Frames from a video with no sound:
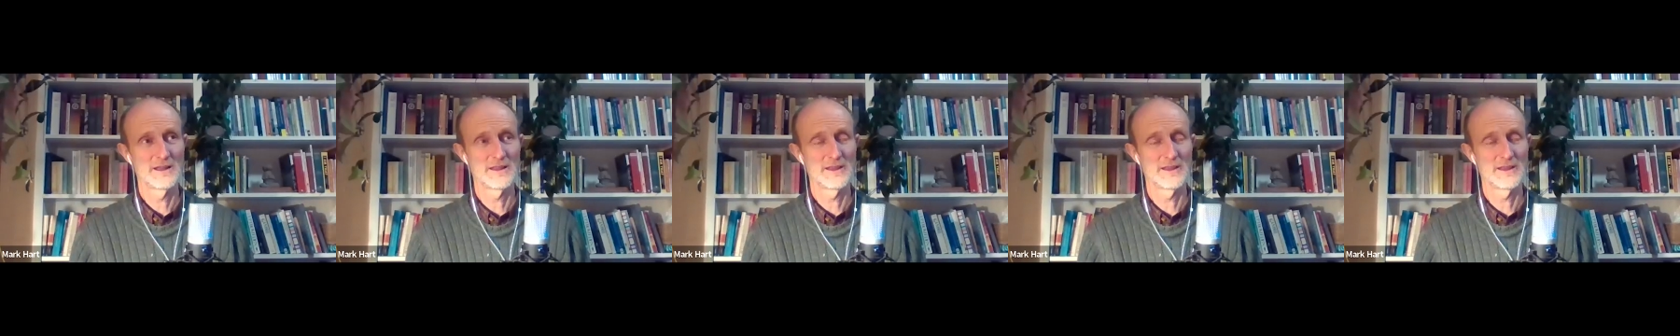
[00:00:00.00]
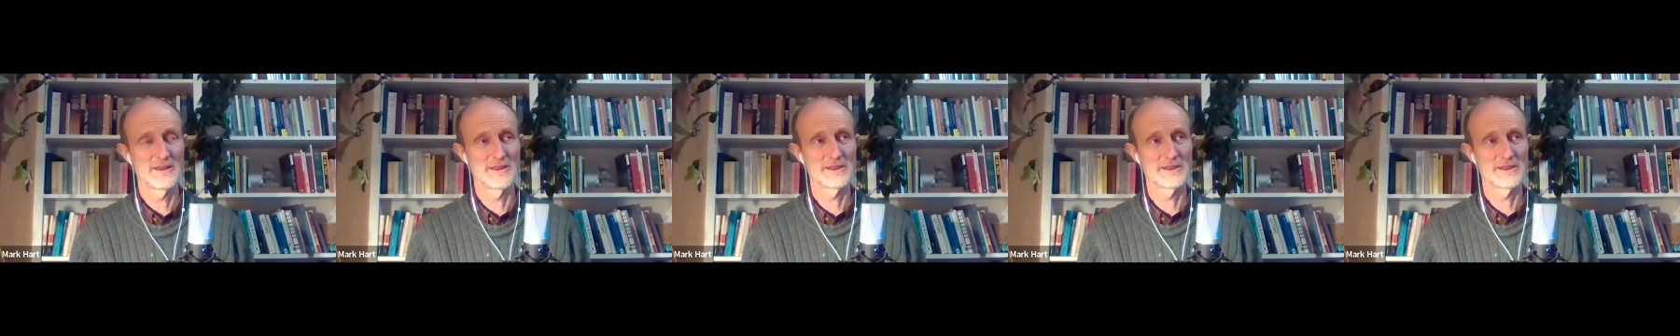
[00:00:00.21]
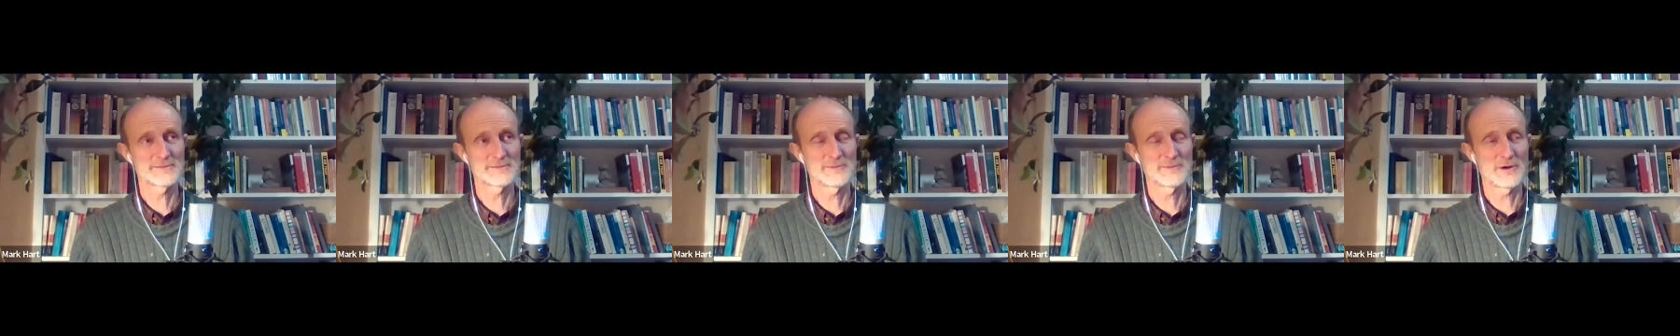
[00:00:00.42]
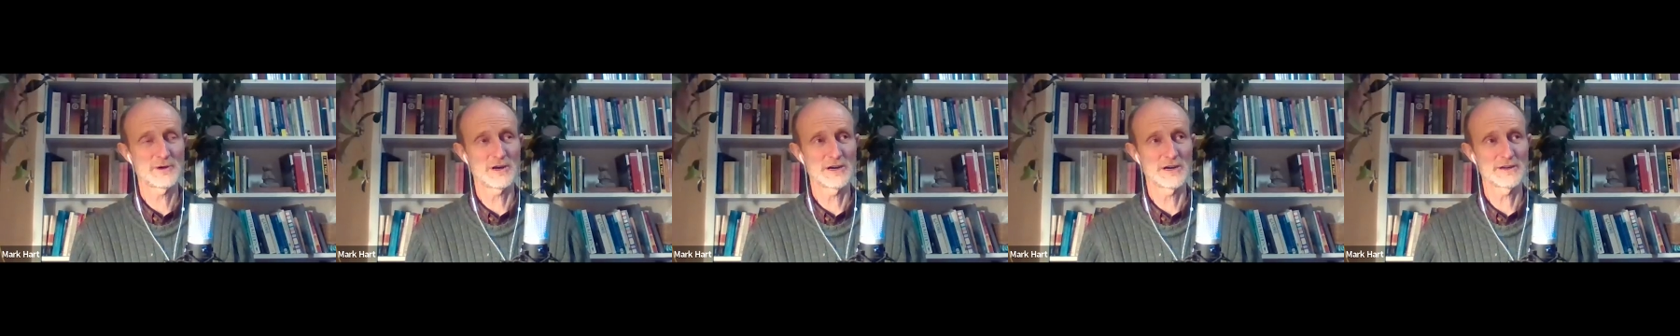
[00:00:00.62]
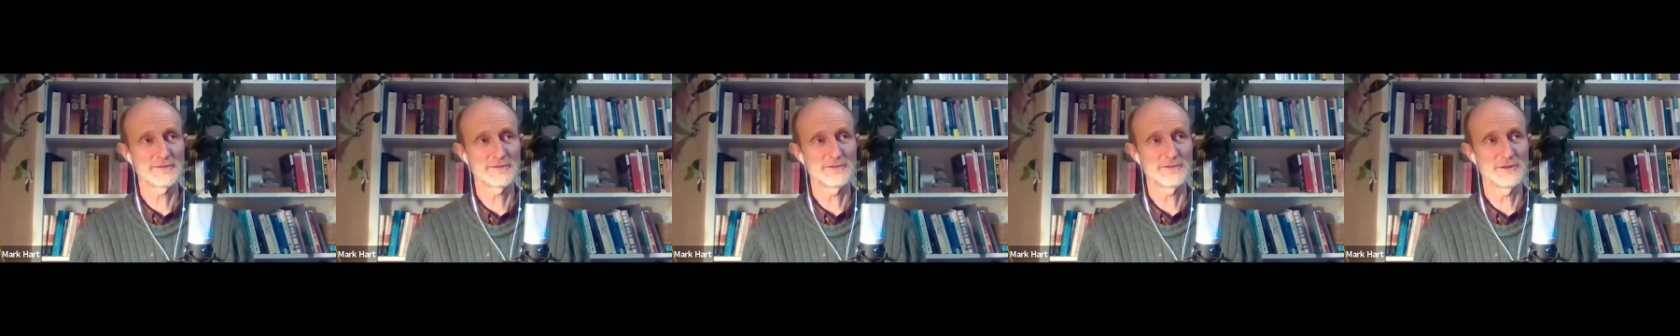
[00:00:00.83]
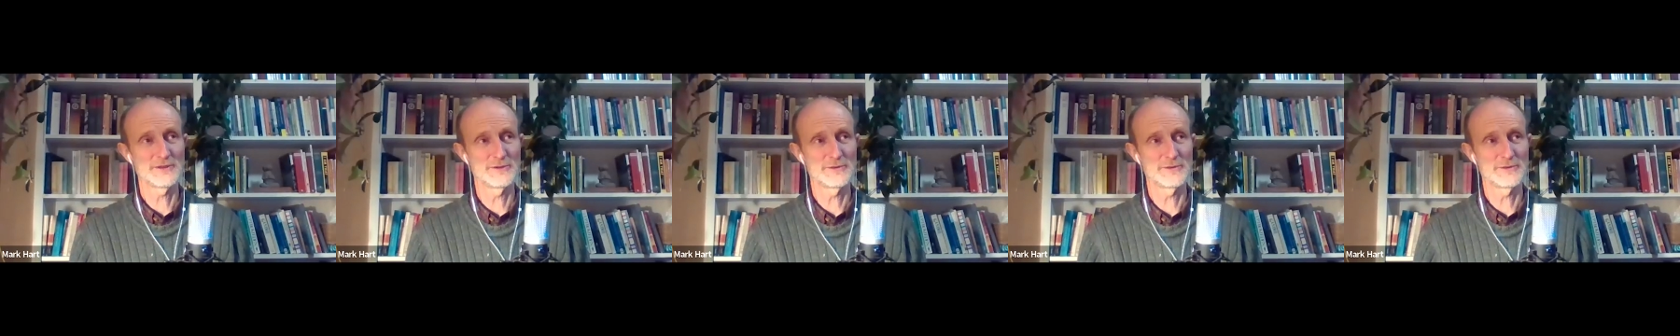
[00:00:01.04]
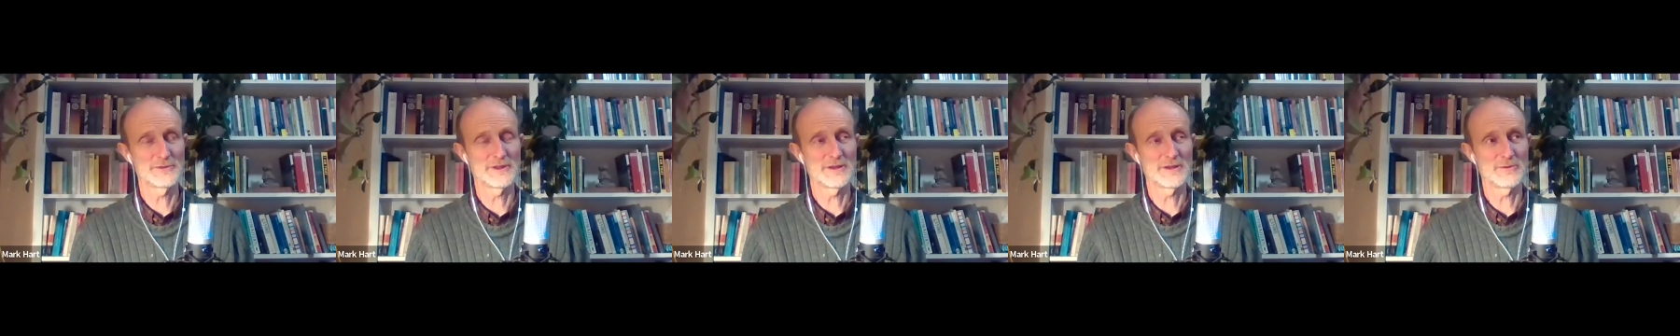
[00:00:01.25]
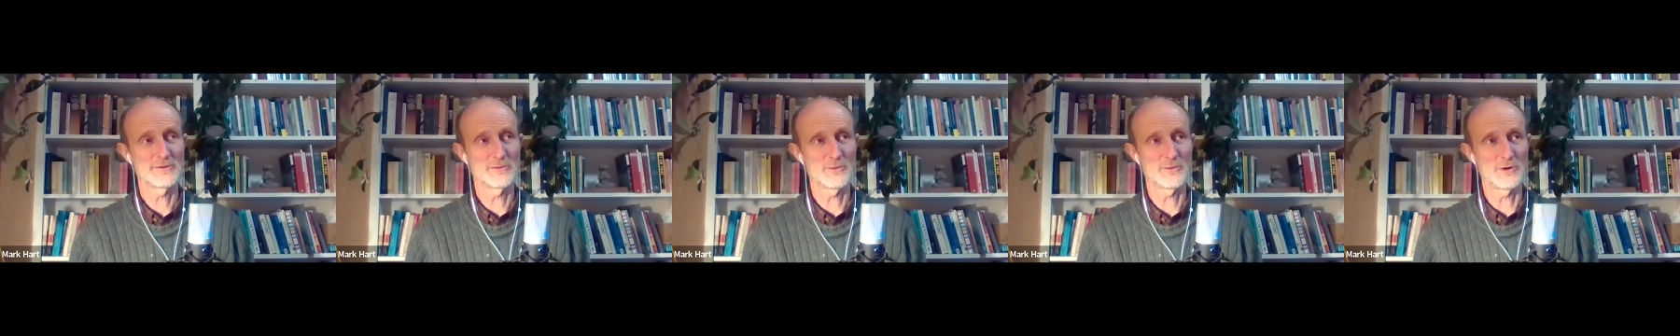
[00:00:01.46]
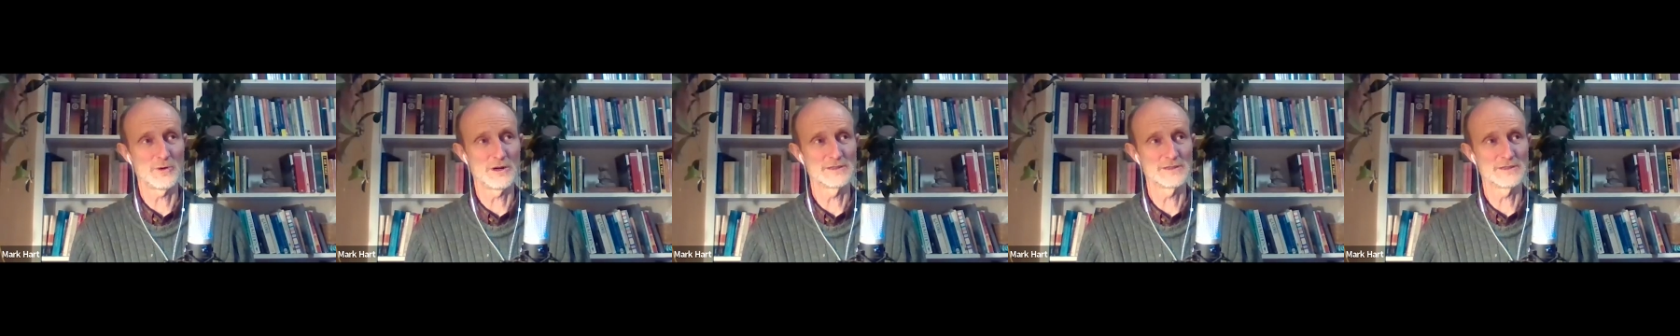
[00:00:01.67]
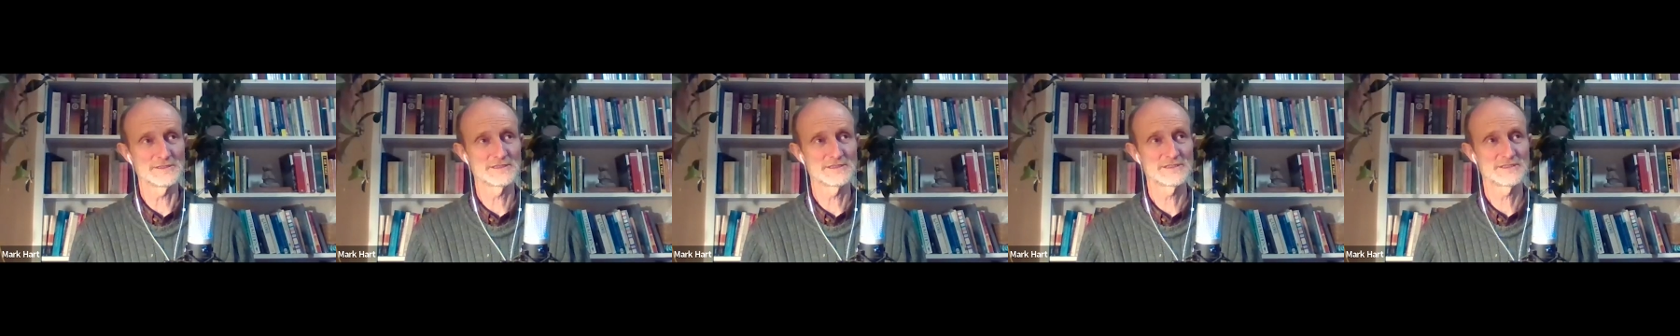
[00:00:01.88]
this part of you that
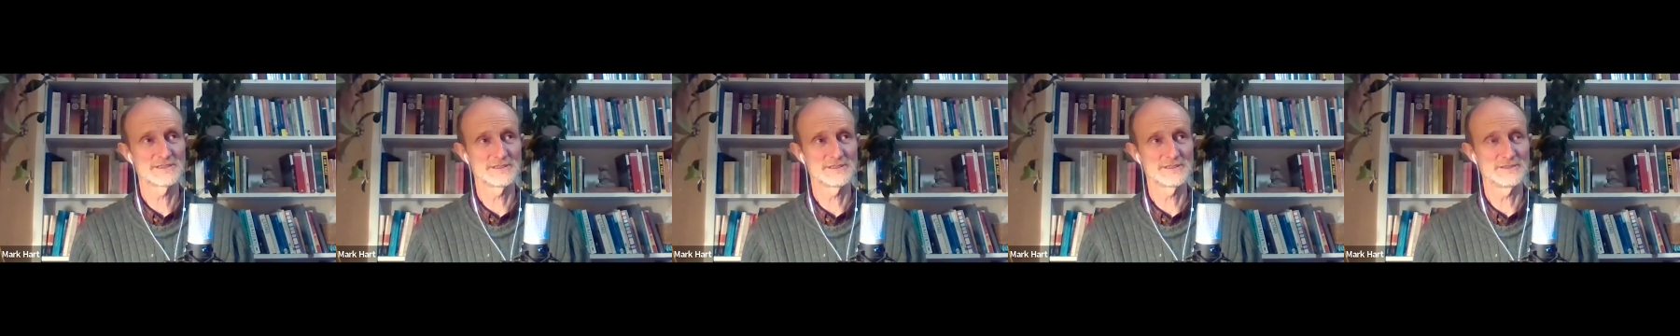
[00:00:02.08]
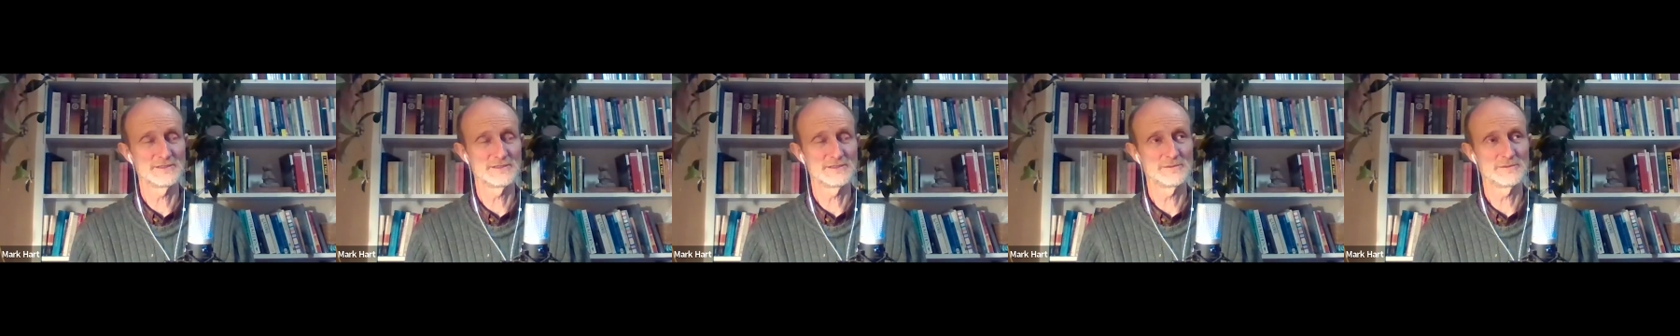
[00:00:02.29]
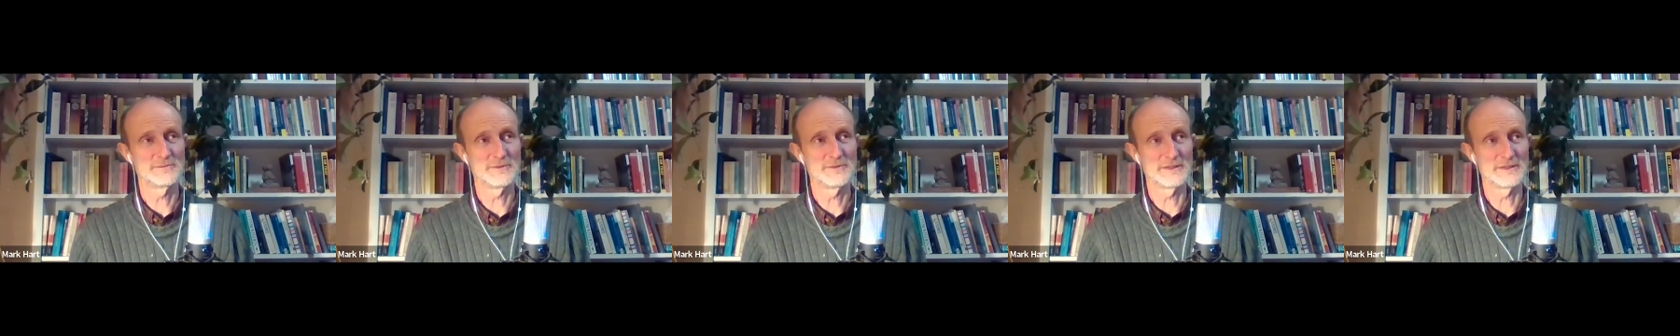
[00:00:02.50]
wants to